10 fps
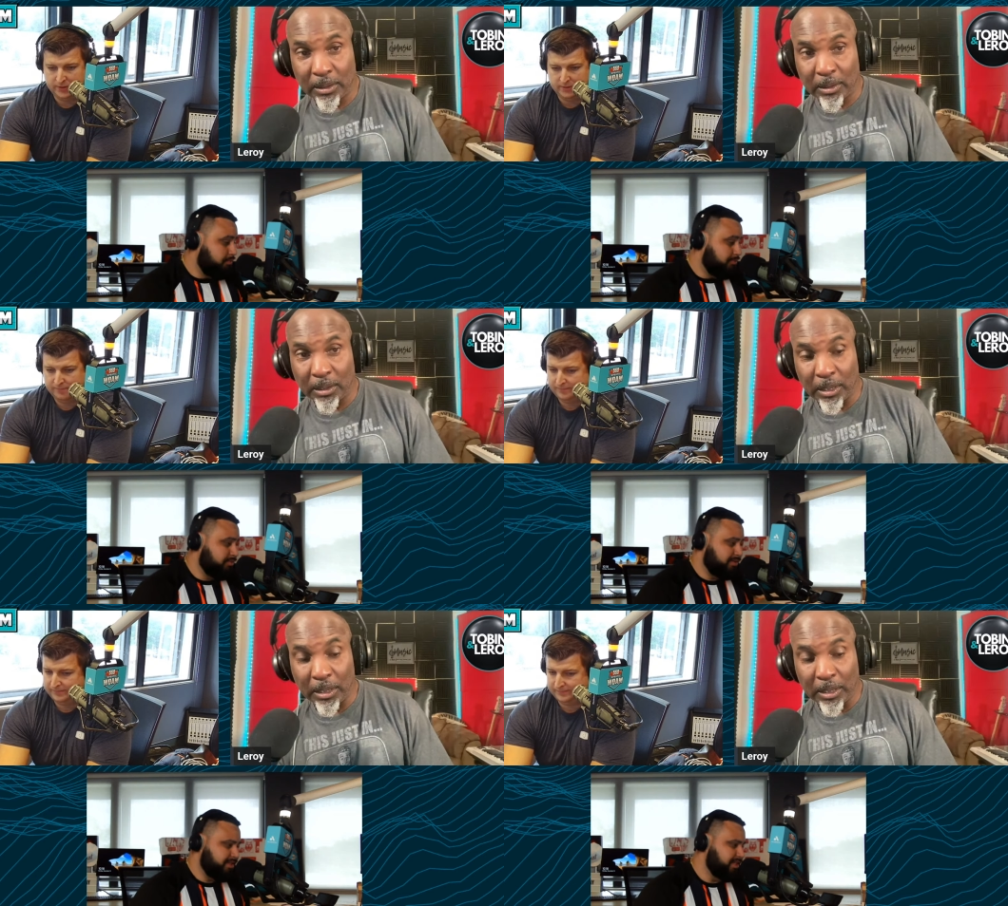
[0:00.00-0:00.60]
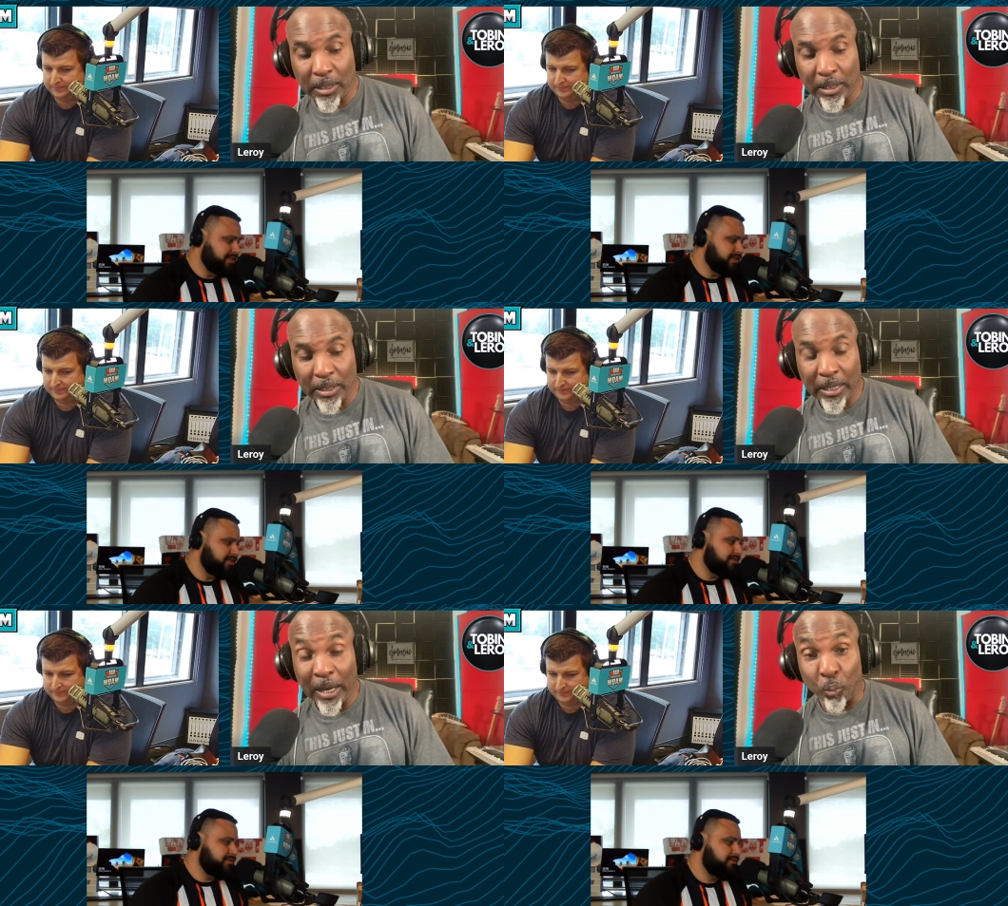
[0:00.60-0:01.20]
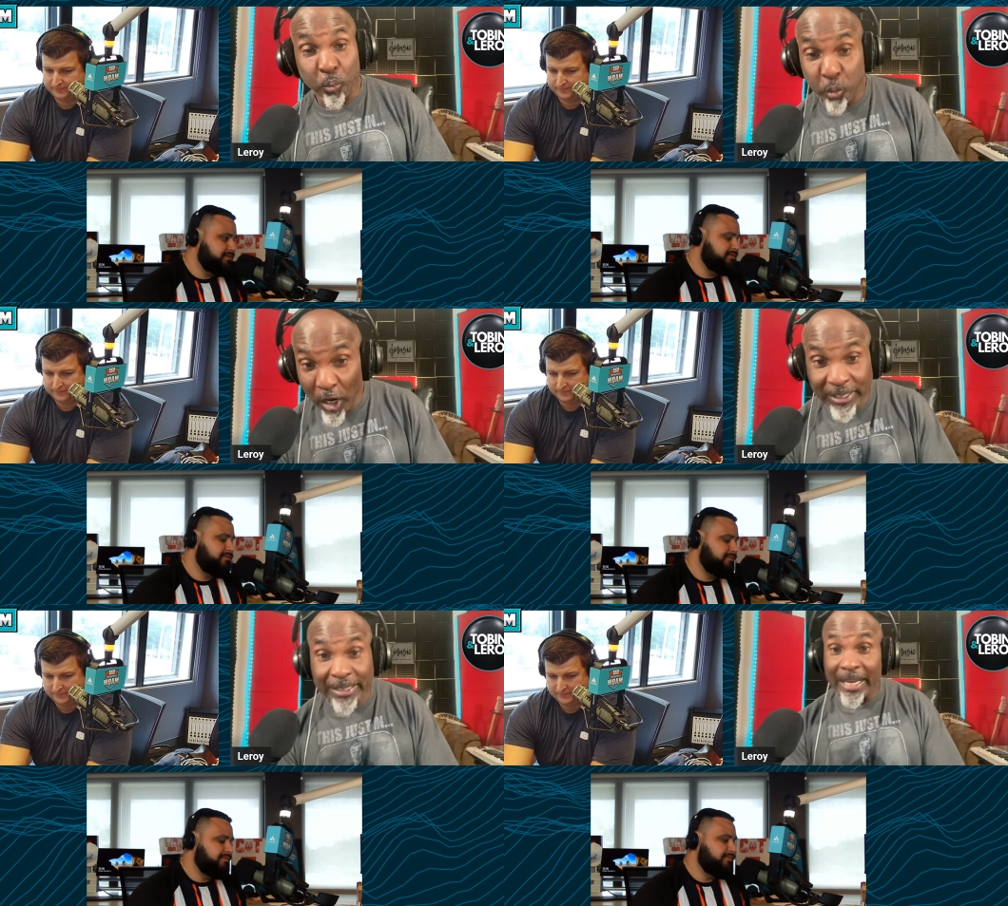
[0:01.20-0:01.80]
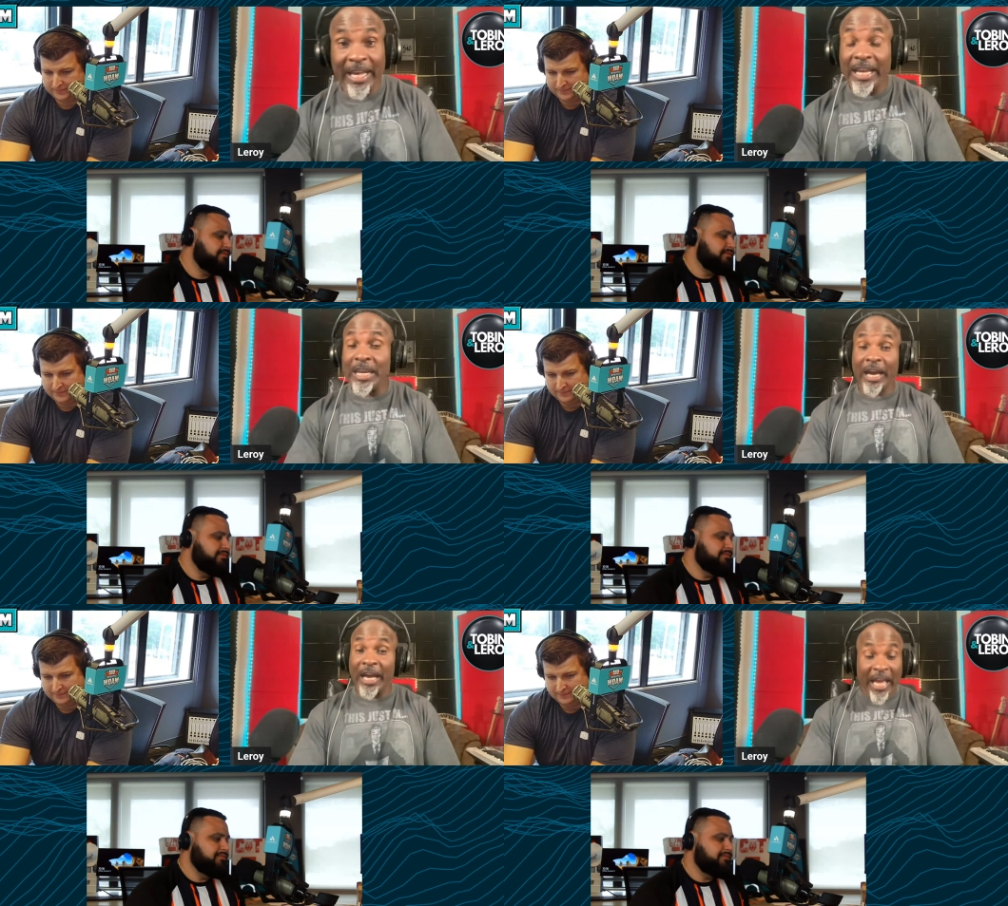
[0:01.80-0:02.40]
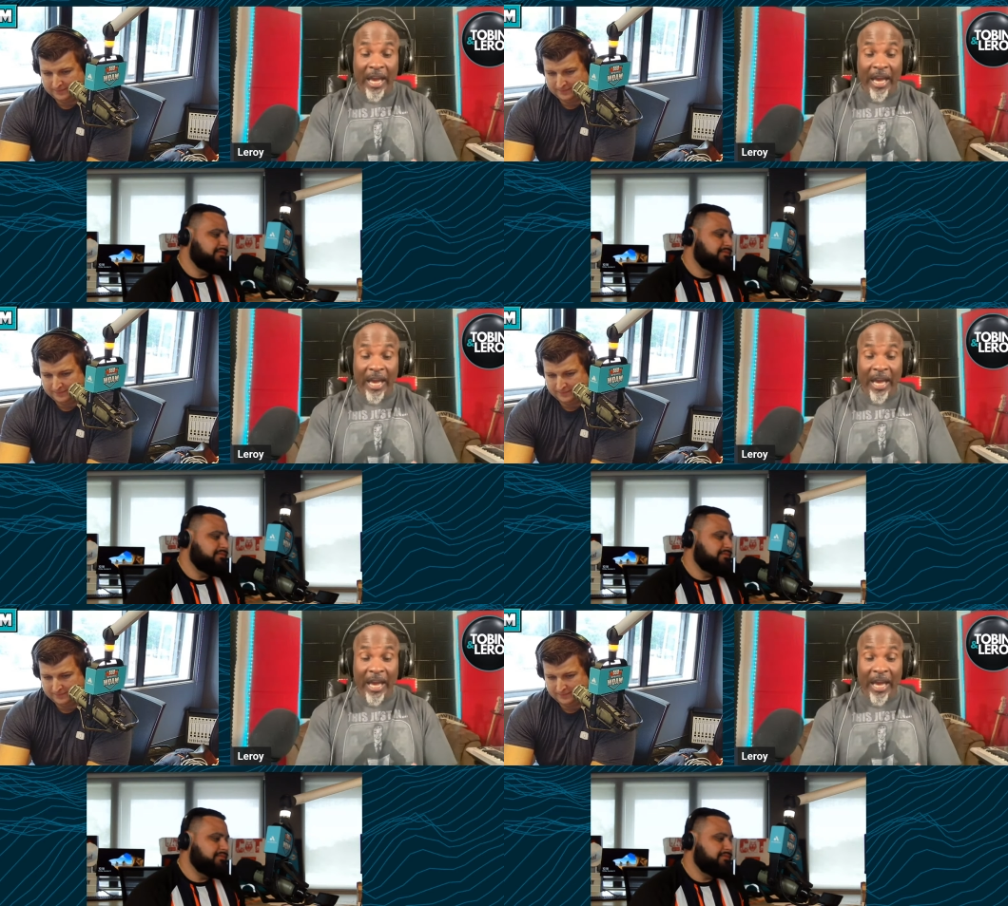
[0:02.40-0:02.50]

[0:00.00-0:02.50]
Speaker 1: did. What in the